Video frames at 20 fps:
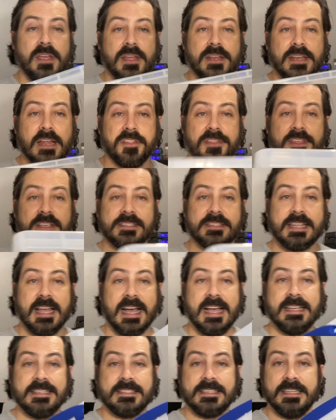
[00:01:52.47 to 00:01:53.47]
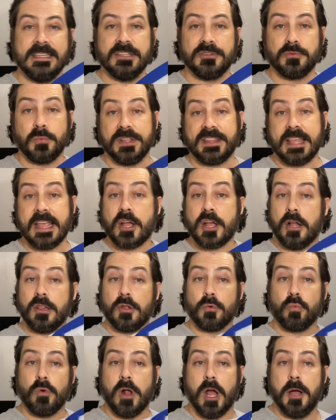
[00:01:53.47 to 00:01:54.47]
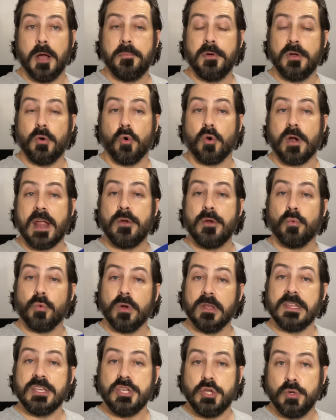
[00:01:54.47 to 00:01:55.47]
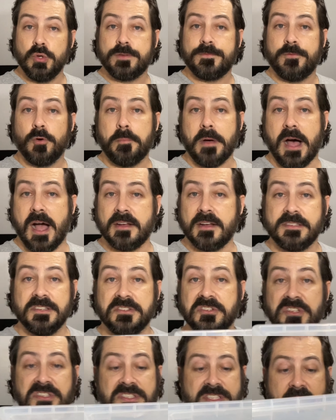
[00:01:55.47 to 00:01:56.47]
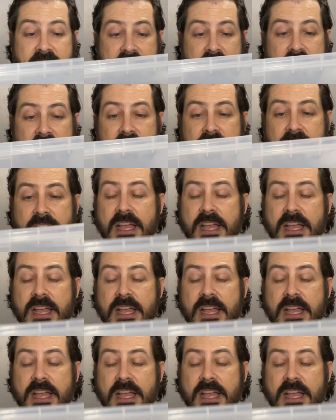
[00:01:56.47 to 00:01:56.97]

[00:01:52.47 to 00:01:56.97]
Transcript: Now this, guys, is what they call a rub, or a really useful box. It's just a